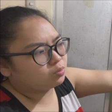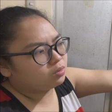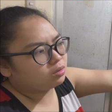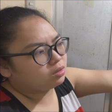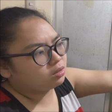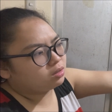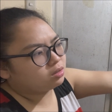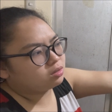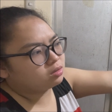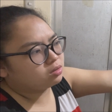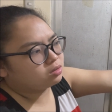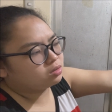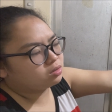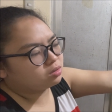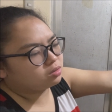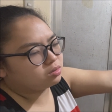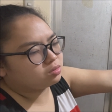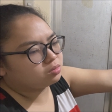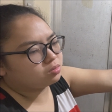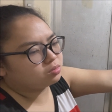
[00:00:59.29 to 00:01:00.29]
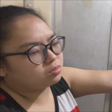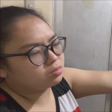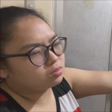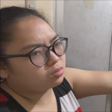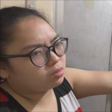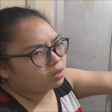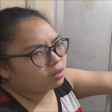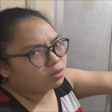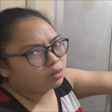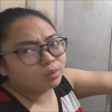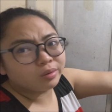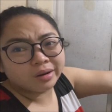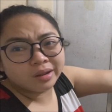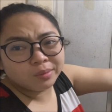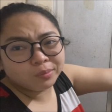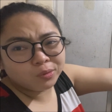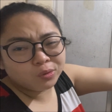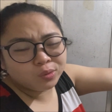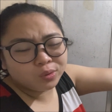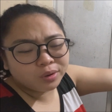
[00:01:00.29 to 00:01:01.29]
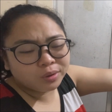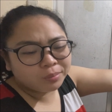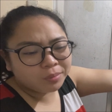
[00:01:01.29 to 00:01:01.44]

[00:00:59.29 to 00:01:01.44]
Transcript: One, two, like three more,